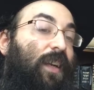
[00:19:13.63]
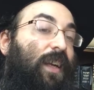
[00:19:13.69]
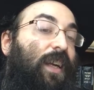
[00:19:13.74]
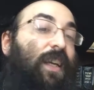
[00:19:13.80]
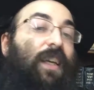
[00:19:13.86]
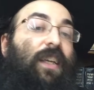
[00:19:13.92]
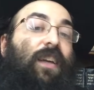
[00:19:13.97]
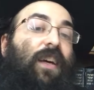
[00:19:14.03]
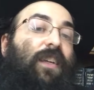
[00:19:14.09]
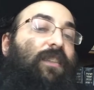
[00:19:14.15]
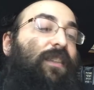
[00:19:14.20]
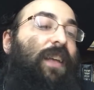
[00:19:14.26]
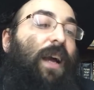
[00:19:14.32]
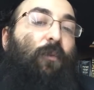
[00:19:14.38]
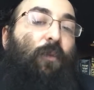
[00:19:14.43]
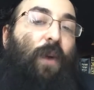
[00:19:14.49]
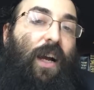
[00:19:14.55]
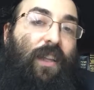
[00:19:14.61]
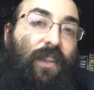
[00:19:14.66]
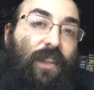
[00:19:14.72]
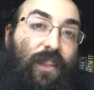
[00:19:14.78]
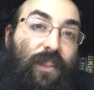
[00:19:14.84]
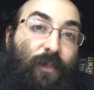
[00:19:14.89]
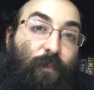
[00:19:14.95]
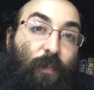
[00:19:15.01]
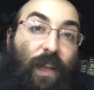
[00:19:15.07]
He doesn't directly
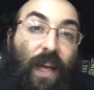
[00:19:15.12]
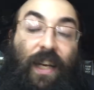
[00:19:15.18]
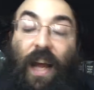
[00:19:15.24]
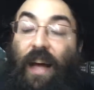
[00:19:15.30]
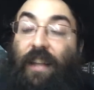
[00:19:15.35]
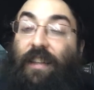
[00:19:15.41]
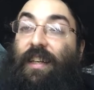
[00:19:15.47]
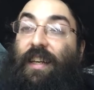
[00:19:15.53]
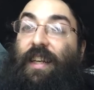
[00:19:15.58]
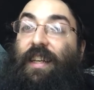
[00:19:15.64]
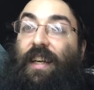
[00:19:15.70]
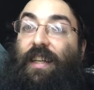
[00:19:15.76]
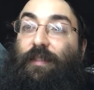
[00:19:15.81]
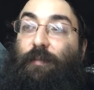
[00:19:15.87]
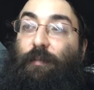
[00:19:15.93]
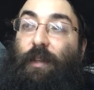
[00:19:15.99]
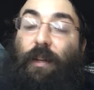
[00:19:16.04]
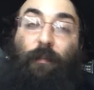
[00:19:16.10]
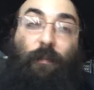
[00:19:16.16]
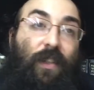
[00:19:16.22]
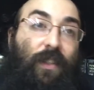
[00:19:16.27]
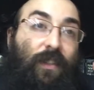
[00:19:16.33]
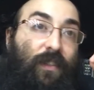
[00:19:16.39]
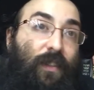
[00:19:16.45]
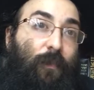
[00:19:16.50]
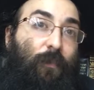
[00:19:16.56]
explain how they're going to get smicha, but
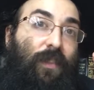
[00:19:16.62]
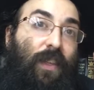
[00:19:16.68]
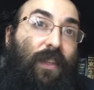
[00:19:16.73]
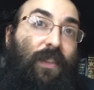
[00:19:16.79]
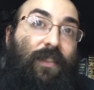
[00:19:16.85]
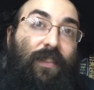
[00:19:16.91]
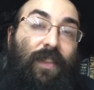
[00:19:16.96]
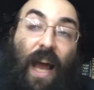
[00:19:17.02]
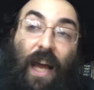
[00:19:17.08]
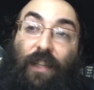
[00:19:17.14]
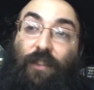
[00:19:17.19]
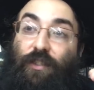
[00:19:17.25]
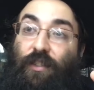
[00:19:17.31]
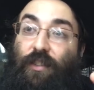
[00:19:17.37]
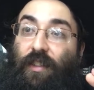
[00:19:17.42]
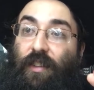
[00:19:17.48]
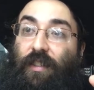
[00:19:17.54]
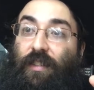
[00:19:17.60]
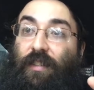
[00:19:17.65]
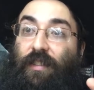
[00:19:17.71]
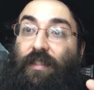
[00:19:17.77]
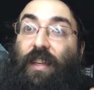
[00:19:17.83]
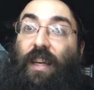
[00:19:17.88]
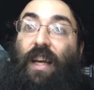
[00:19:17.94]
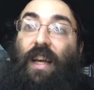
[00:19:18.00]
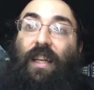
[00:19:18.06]
it seems that he's teaching
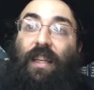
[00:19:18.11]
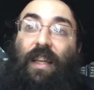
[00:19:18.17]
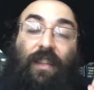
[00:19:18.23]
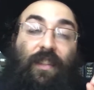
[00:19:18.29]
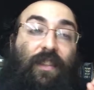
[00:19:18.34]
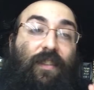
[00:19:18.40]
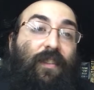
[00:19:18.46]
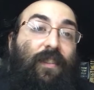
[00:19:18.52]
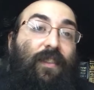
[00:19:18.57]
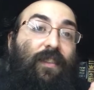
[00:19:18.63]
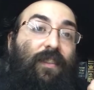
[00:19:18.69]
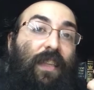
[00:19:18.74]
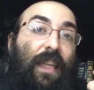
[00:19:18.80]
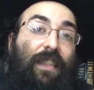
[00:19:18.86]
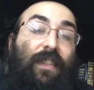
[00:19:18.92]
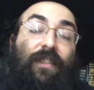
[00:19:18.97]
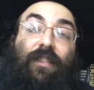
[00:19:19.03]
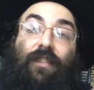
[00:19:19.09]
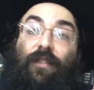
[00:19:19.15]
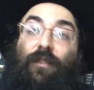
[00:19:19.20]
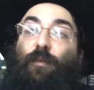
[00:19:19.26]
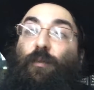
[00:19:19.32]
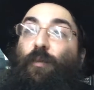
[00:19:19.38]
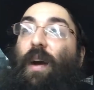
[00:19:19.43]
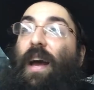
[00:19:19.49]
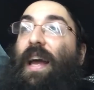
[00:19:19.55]
guys that this is the
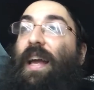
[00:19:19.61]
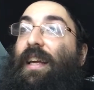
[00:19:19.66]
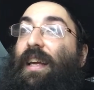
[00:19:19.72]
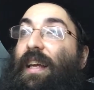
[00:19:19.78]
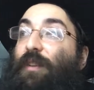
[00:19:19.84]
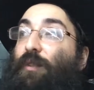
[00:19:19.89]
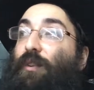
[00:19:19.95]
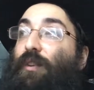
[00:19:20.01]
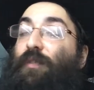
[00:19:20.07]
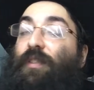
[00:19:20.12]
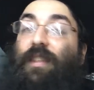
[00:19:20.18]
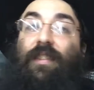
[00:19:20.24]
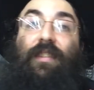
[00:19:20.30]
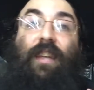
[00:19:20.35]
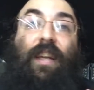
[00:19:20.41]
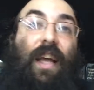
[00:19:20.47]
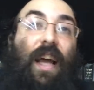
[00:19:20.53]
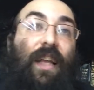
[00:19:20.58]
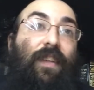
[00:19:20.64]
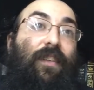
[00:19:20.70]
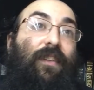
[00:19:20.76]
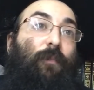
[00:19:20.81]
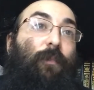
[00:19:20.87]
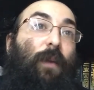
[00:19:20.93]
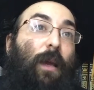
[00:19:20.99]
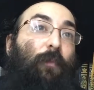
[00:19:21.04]
way, in order for the Sanhedrin
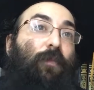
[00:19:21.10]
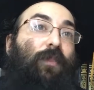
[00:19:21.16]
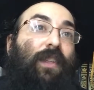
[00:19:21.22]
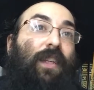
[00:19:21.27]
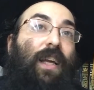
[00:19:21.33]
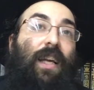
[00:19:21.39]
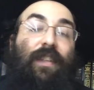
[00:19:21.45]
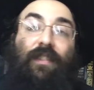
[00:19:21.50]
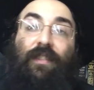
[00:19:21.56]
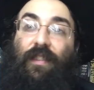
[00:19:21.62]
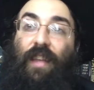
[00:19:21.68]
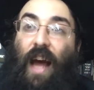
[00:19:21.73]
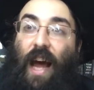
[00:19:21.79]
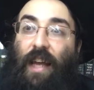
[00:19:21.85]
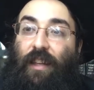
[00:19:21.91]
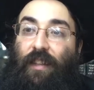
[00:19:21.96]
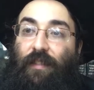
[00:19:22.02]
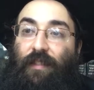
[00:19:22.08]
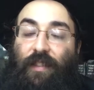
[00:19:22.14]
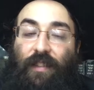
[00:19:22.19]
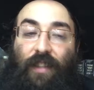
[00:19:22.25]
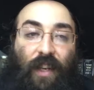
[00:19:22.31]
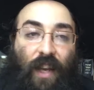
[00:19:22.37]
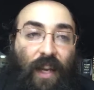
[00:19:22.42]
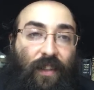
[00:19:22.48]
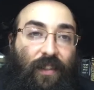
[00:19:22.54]
to be able to get its title of a
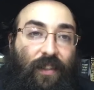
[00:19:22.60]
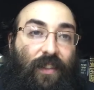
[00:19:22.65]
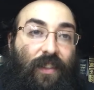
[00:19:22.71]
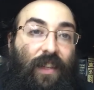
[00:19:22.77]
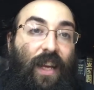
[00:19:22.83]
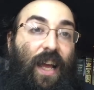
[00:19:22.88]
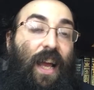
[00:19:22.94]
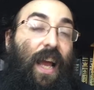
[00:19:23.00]
Sanhedrin,